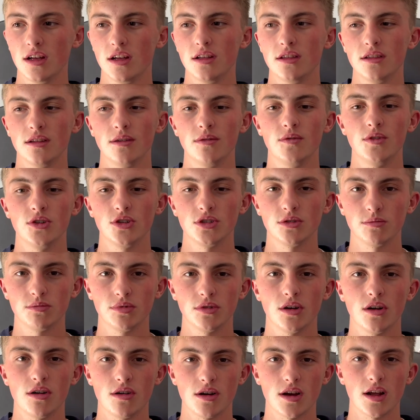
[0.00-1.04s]
the Vision
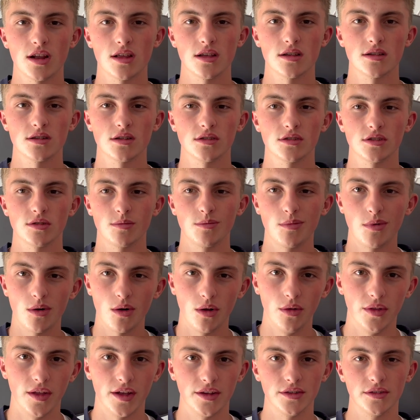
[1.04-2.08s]
Pro kind of starts to pull
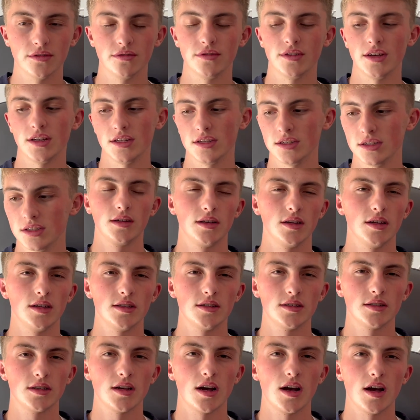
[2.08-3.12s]
down your face. It's
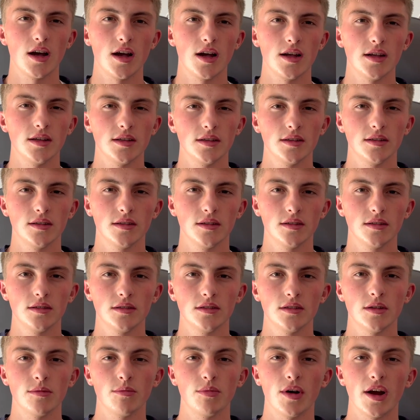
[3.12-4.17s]
got
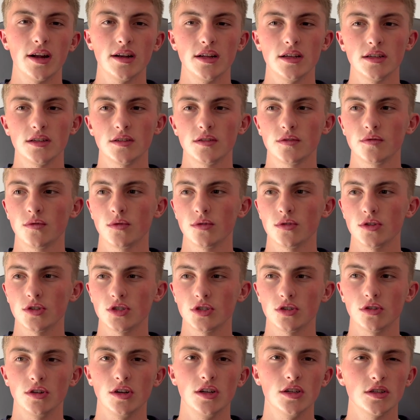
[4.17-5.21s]
the brightness for the
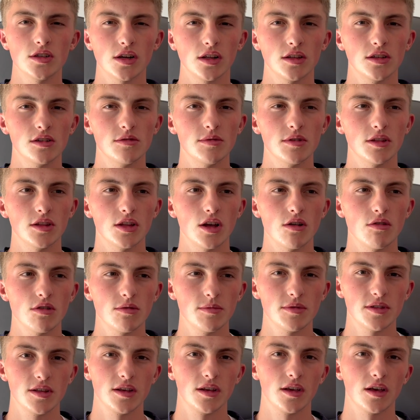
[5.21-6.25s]
screens are a little bit lower, but
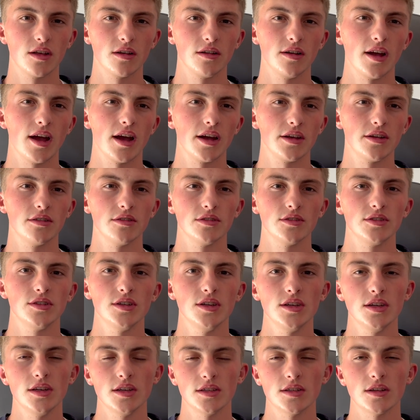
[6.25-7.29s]
the color
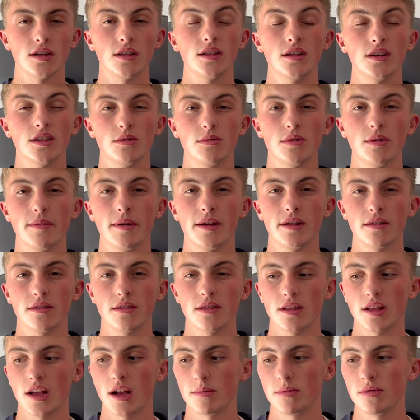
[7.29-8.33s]
accuracy is a little bit better than
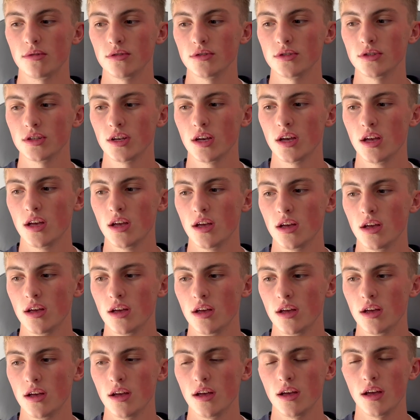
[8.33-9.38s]
Apple's.
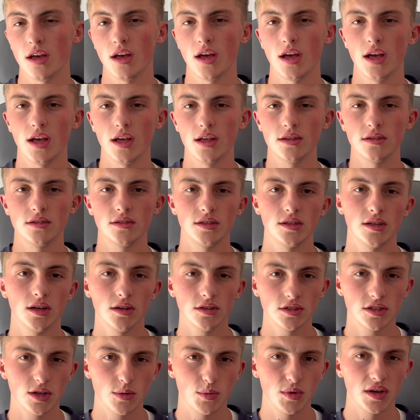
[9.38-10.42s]
And here's
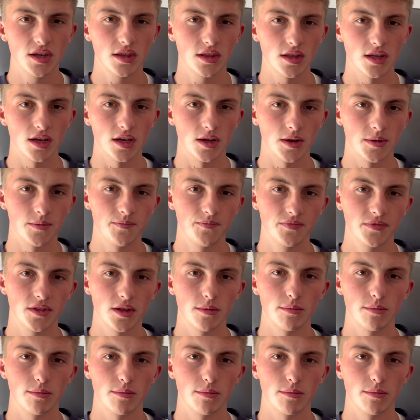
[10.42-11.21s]
the big thing. The